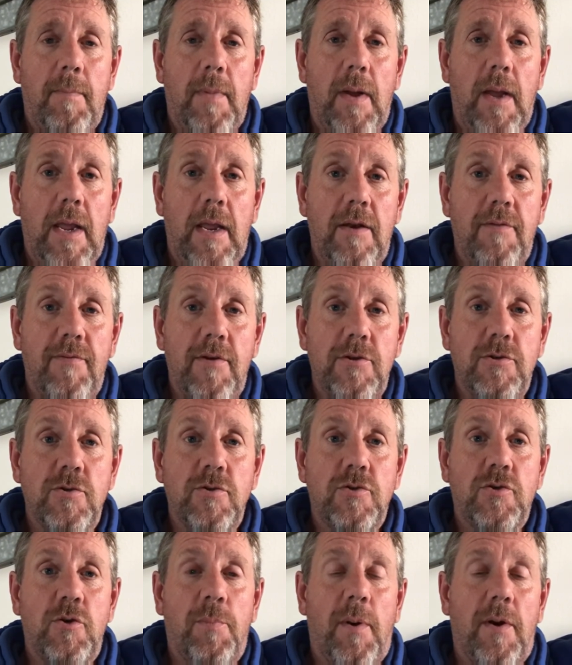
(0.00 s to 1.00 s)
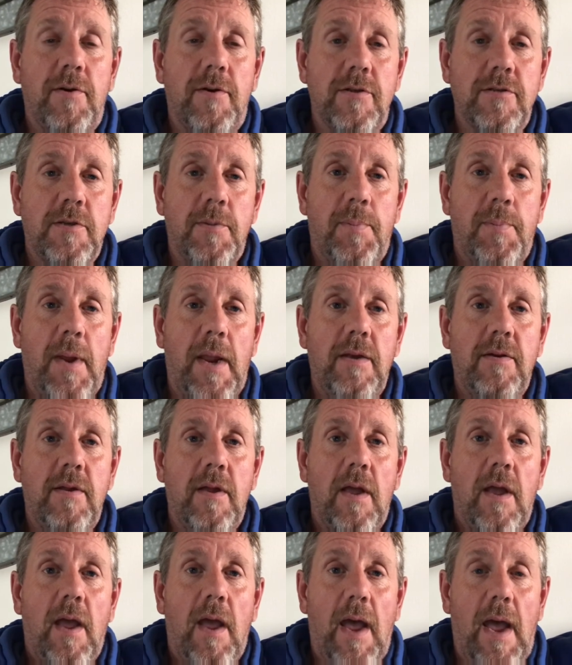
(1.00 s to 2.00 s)
individuals to participate
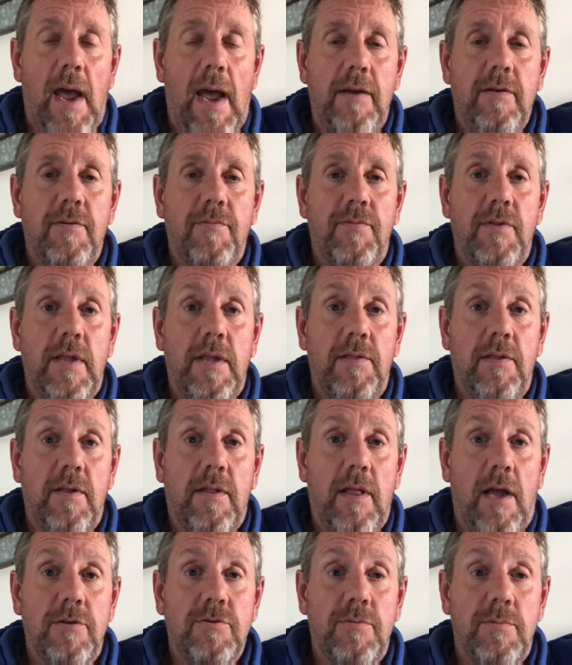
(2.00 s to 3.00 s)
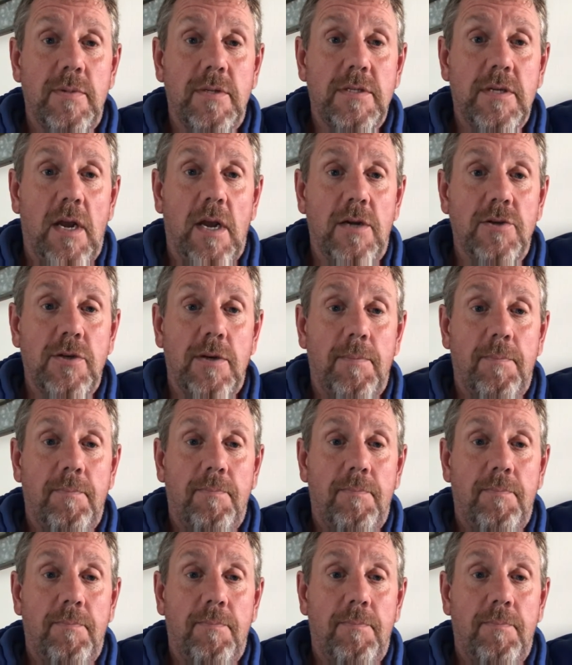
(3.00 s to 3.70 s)
actively in the classroom discussion.